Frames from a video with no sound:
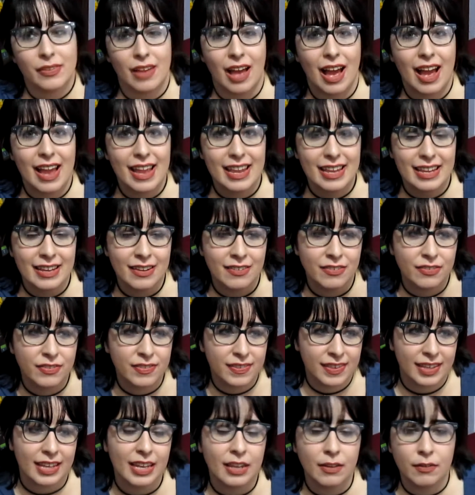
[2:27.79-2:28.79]
I've
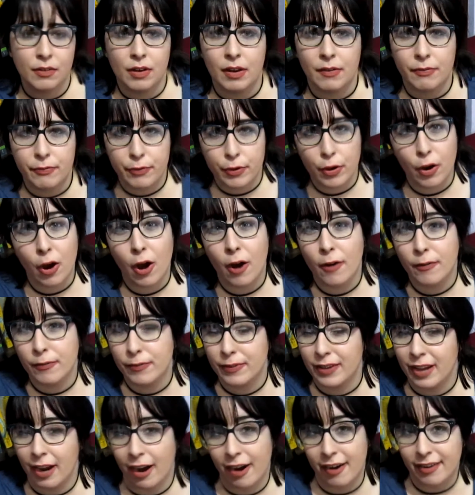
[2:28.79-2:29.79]
seen a few
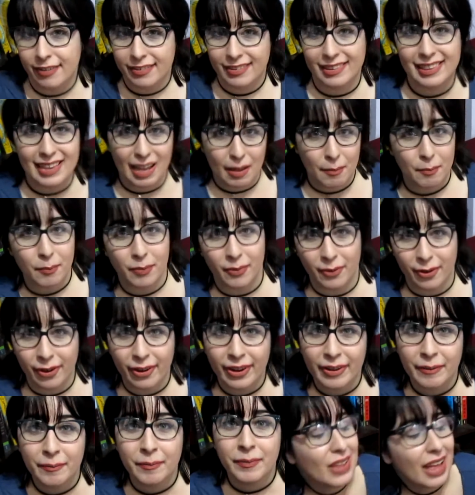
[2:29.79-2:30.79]
of her slam
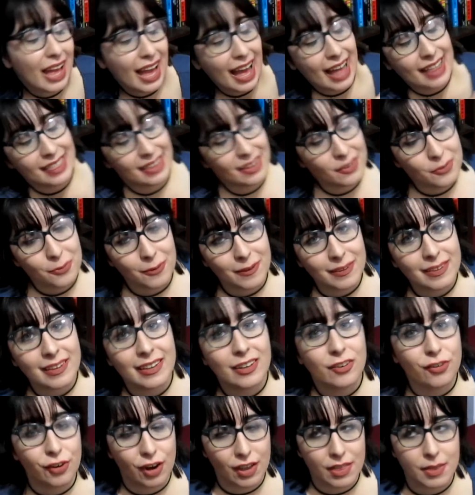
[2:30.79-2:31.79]
poems and this was
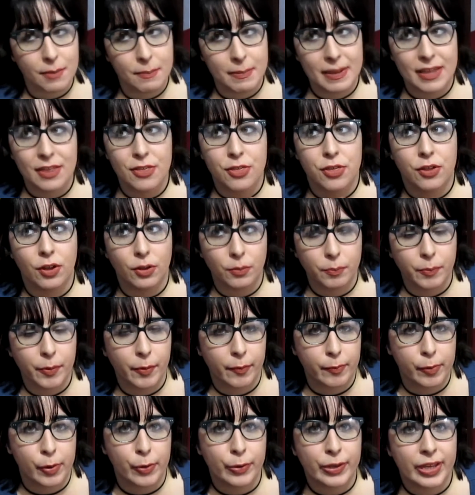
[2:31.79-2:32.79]
incredibly
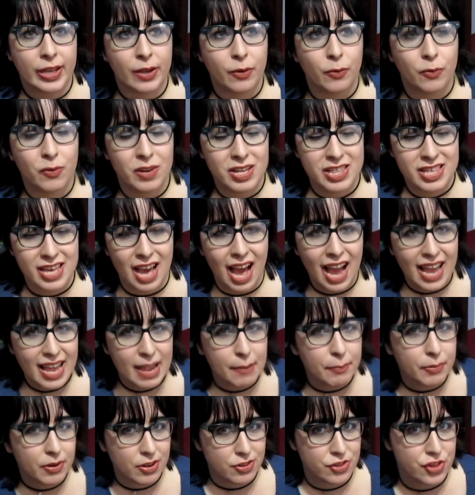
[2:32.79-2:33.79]
thought-provoking, which I
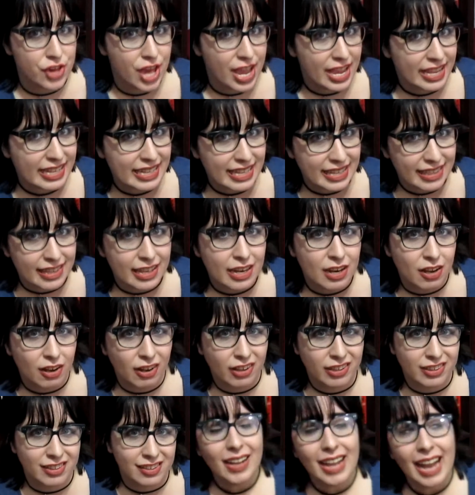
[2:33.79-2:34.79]
appreciated a
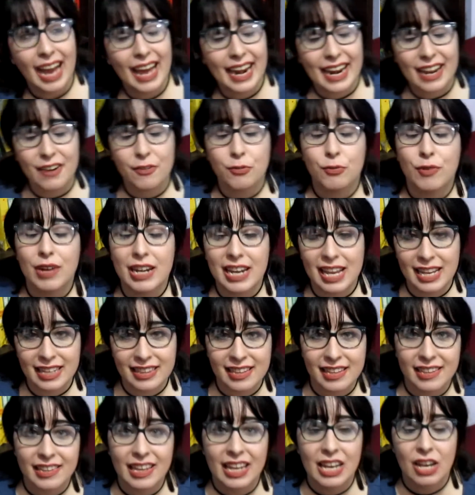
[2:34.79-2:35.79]
lot. And I
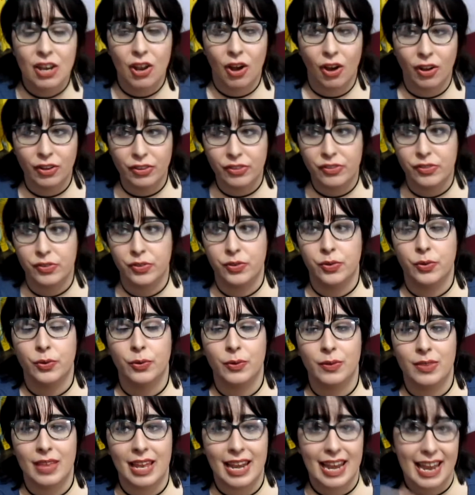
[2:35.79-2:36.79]
related a lot
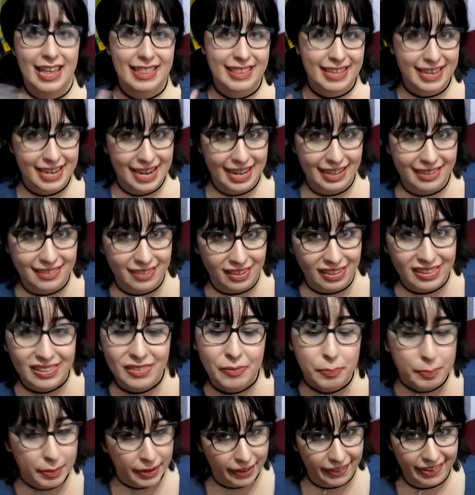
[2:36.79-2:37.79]
to the Latinx
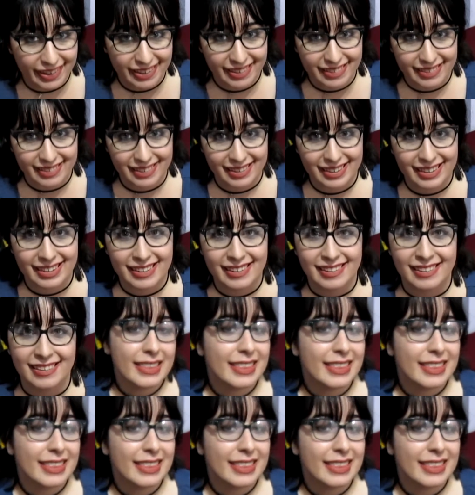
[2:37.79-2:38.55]
experiences.